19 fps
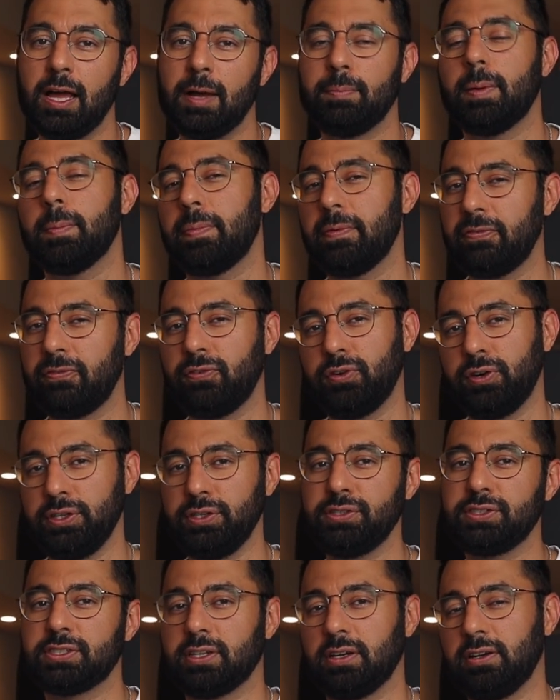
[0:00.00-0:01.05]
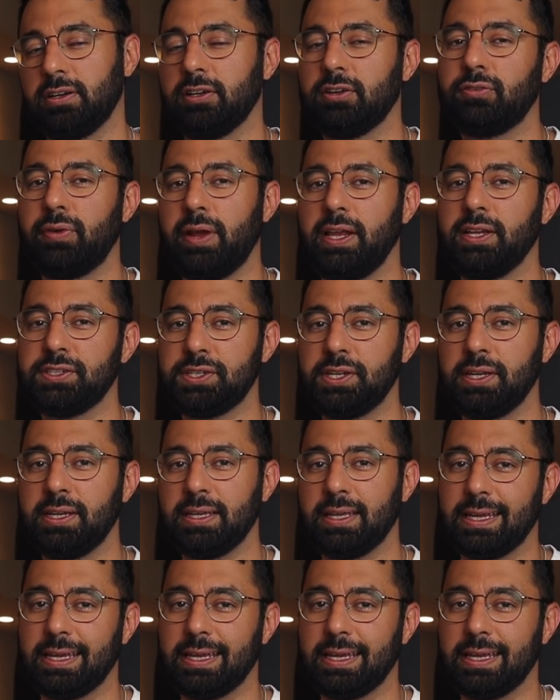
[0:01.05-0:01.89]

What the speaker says: but before you start arranging,